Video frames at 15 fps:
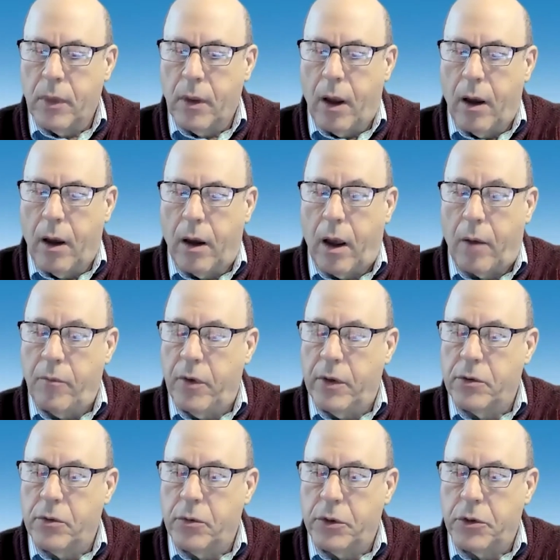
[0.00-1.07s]
I'm
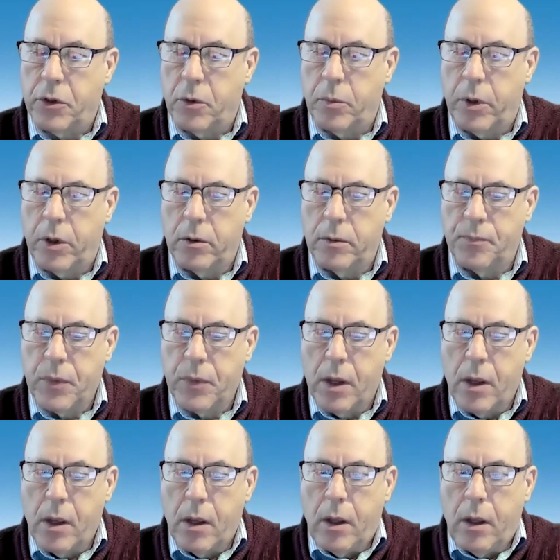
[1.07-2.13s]
Vince Racioppo.
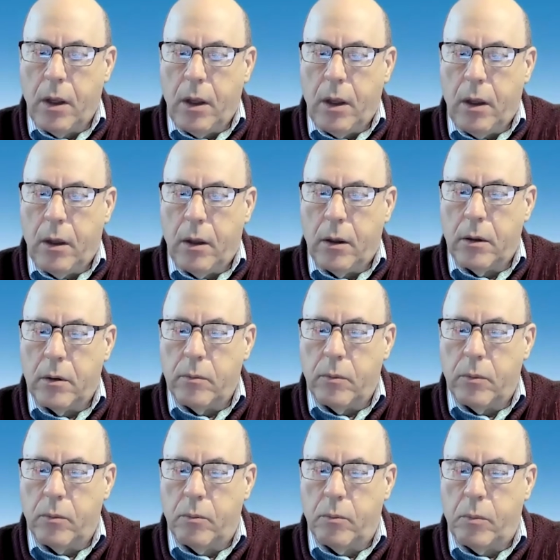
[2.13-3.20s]

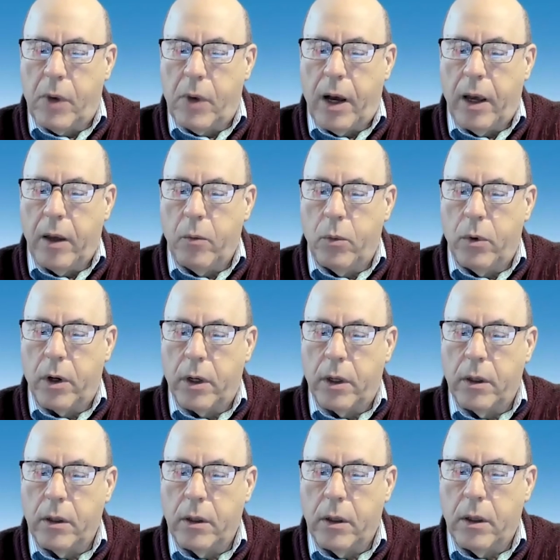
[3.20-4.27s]
My work
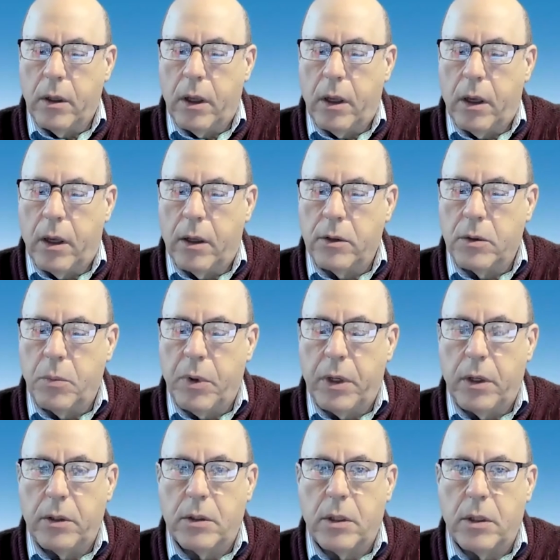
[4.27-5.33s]
has
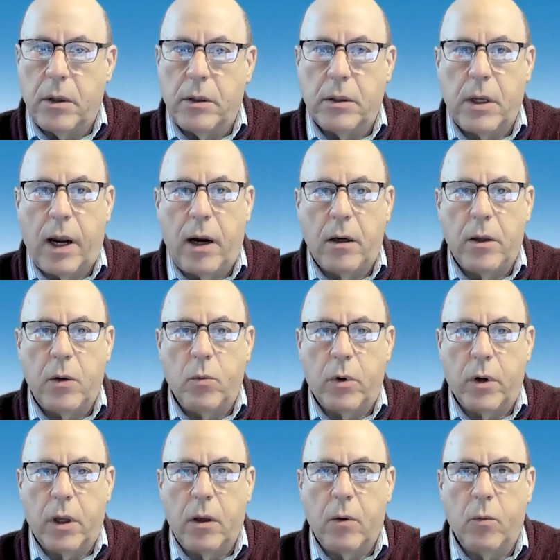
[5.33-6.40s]
been entirely
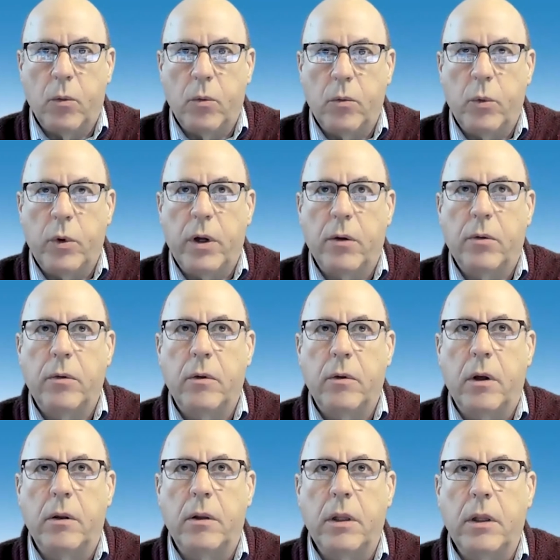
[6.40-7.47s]
working with
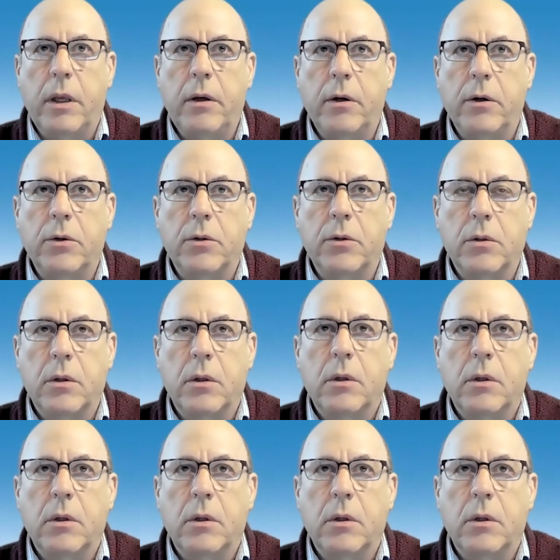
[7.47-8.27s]
leaders